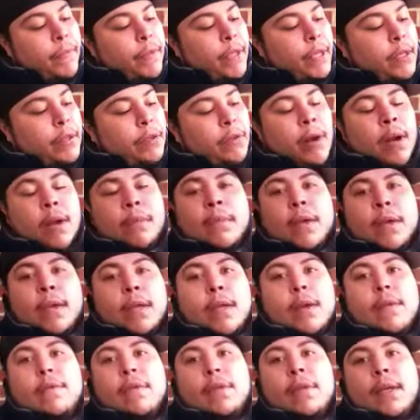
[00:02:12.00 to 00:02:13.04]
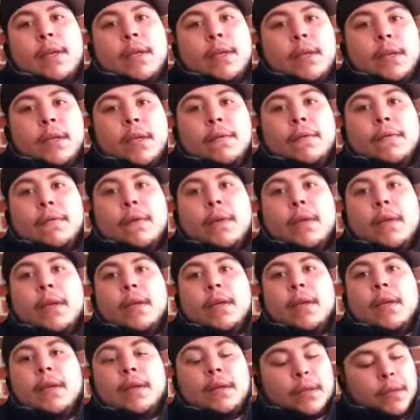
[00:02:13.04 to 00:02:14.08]
they try and make everything different, I
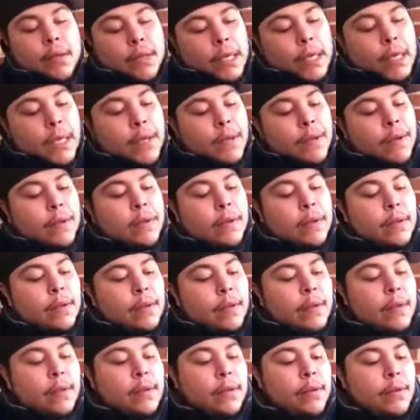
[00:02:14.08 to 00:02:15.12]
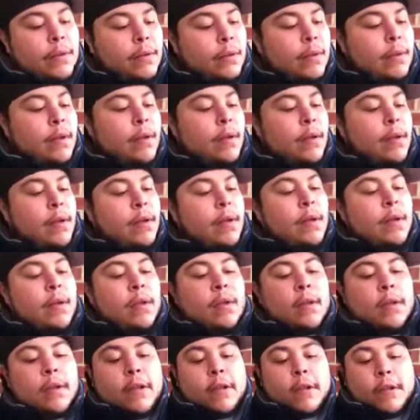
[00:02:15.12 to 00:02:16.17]
guess.
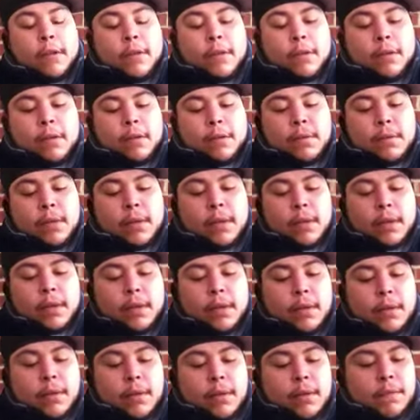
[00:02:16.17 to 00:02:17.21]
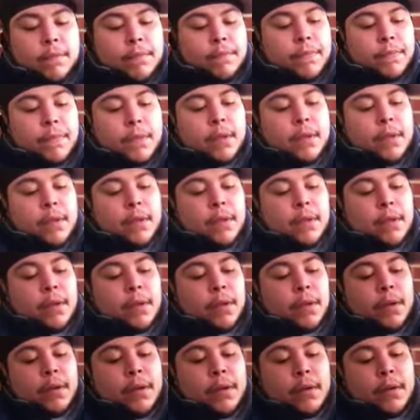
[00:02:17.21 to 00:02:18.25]
And, you know what I'm saying? Damn,
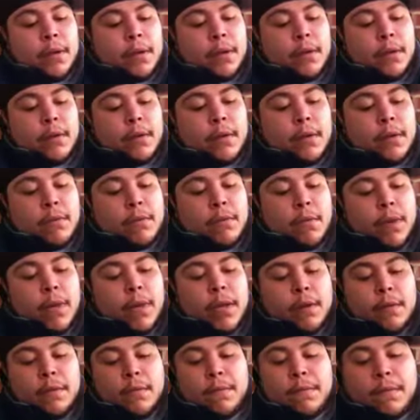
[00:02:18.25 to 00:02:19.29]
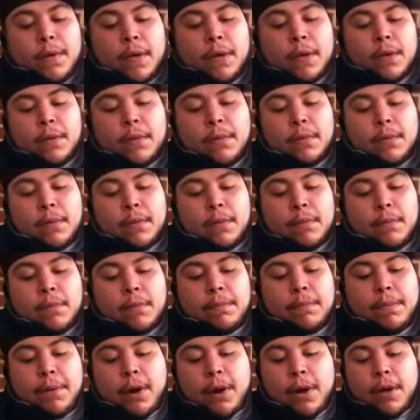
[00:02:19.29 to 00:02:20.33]
here go your red felt
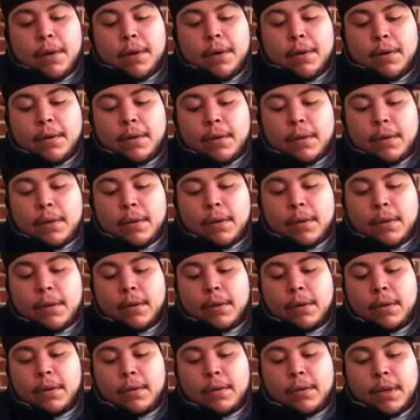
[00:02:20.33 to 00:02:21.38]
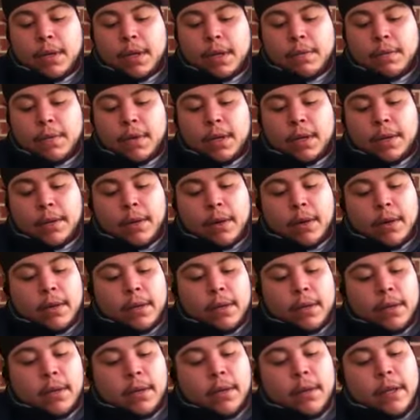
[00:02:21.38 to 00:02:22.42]
part or whatever they
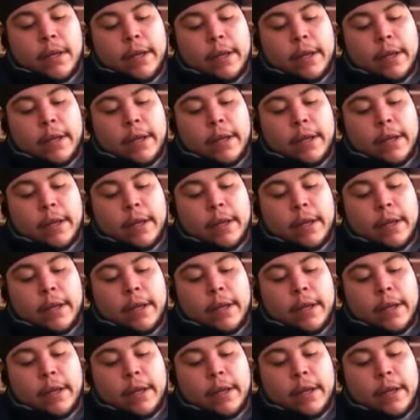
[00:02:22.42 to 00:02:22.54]
call it.